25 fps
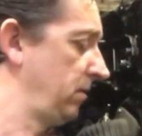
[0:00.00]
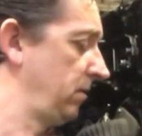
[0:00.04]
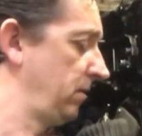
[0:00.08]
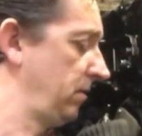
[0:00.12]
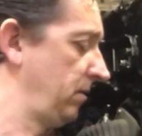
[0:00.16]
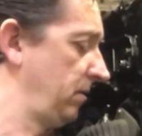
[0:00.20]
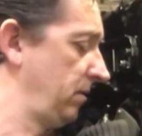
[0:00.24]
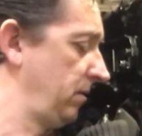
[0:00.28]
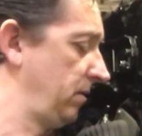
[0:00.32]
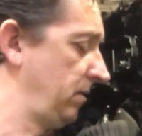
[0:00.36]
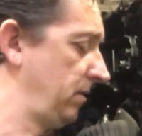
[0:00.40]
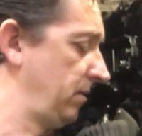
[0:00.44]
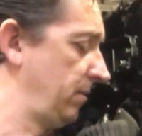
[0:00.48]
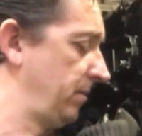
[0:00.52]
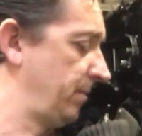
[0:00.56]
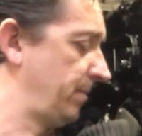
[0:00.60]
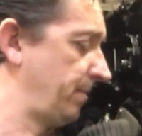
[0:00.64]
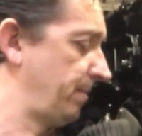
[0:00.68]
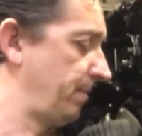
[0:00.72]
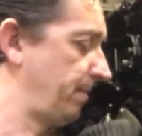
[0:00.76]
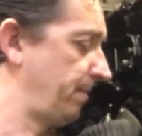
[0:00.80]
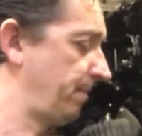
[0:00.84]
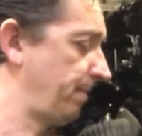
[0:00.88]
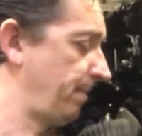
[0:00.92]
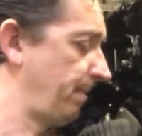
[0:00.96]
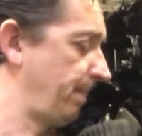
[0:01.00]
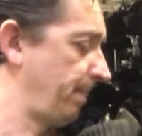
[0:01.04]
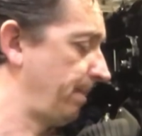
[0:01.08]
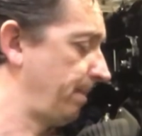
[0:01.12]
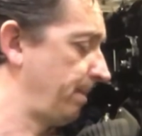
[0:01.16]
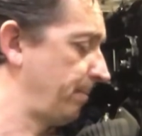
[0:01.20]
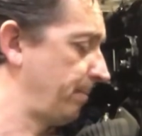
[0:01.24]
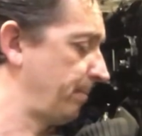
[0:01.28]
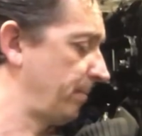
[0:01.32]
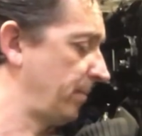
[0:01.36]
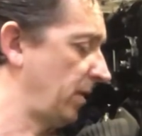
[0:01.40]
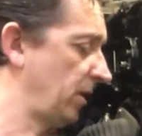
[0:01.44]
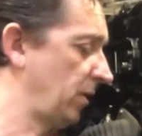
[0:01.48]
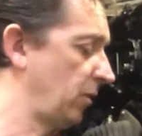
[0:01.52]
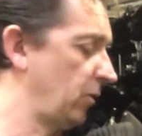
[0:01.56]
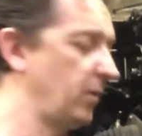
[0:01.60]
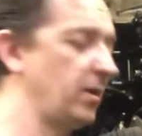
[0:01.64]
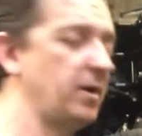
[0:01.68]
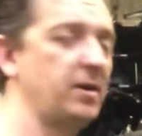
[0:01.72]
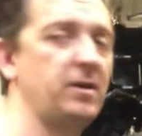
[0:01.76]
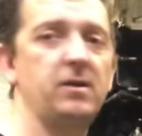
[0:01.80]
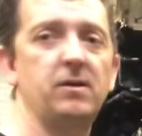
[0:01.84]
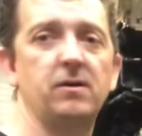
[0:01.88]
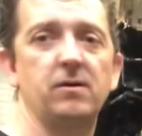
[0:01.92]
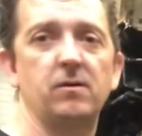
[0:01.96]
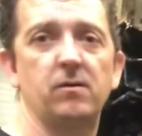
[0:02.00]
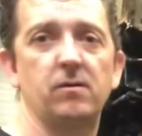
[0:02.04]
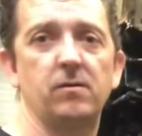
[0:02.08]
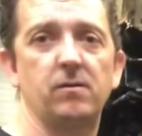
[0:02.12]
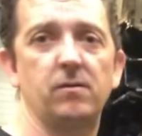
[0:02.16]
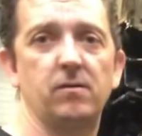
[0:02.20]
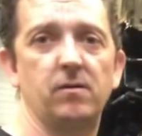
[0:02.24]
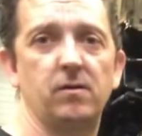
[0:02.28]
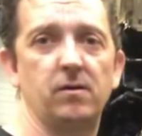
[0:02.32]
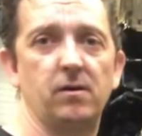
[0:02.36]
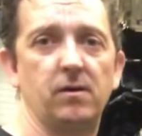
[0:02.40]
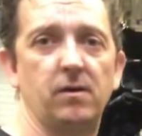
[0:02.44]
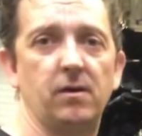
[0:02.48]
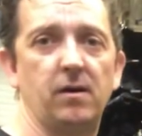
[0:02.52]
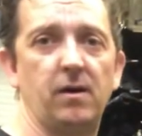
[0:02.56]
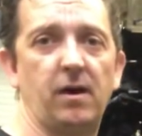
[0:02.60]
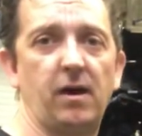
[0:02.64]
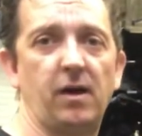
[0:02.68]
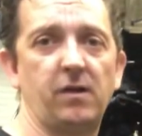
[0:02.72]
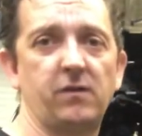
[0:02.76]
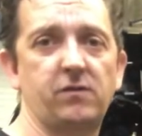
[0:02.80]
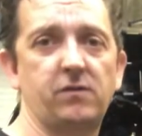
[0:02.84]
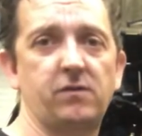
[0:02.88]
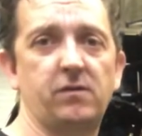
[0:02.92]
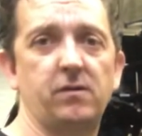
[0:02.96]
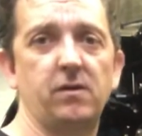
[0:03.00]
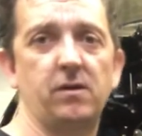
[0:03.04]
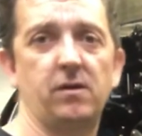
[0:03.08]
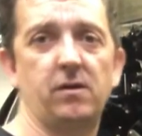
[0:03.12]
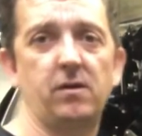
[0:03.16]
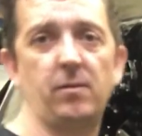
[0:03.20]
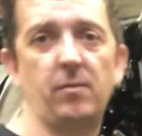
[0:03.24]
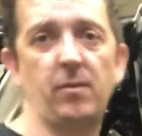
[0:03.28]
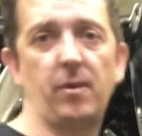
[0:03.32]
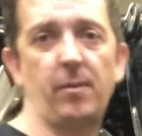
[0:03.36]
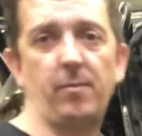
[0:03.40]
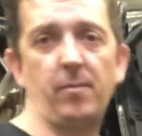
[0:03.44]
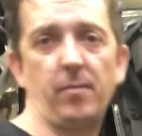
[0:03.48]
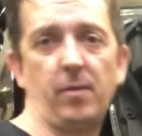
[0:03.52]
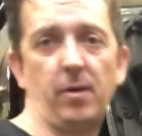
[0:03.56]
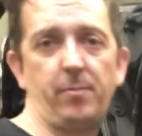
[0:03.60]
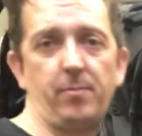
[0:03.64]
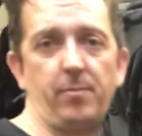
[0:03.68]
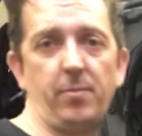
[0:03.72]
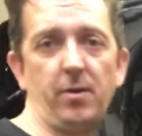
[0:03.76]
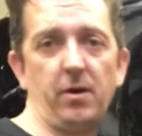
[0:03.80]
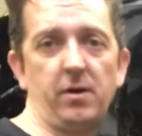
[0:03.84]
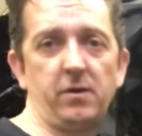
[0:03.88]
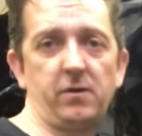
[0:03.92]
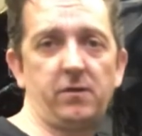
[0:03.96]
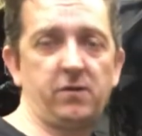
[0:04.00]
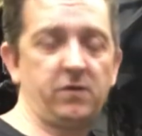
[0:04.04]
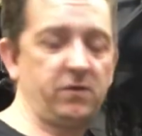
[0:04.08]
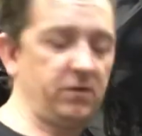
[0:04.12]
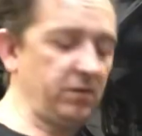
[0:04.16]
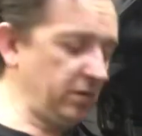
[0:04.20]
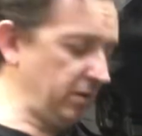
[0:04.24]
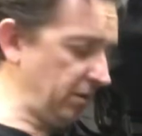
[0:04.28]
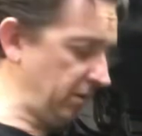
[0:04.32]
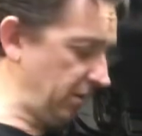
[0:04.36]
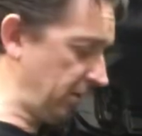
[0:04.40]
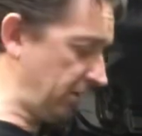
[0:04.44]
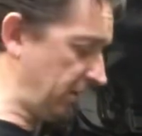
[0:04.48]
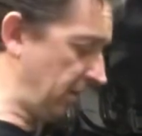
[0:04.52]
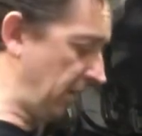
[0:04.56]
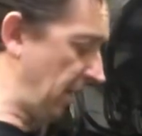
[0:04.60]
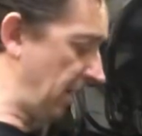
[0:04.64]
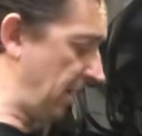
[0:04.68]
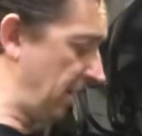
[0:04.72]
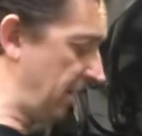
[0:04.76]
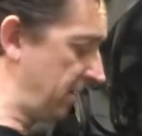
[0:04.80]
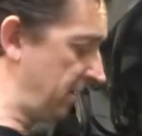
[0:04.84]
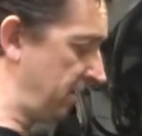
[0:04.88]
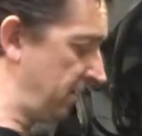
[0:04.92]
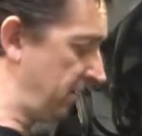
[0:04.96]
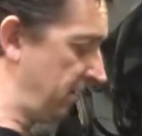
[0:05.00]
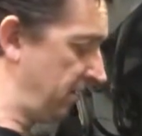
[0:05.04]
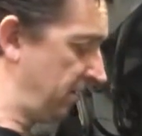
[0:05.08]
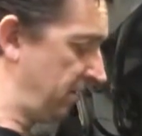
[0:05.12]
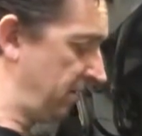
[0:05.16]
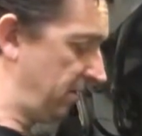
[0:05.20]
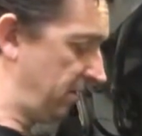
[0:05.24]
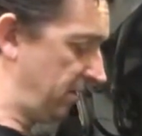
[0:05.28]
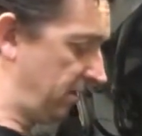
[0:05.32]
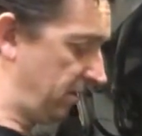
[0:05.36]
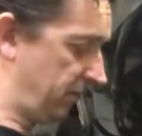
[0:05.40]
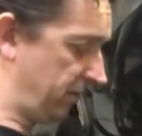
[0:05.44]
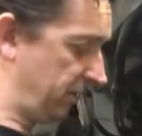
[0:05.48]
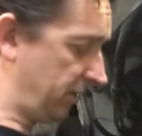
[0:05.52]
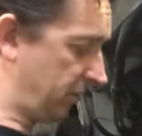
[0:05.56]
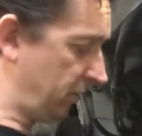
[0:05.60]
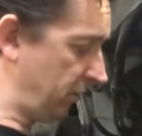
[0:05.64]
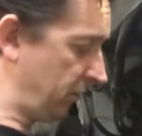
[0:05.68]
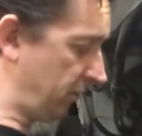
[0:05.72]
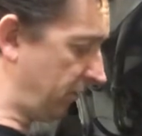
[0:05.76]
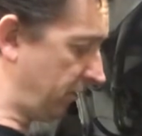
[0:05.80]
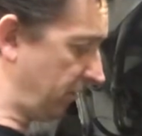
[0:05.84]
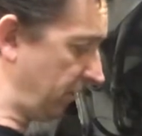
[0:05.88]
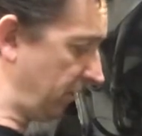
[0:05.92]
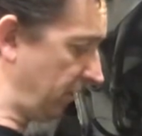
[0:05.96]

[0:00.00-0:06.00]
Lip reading: I already asked my parts guy if he could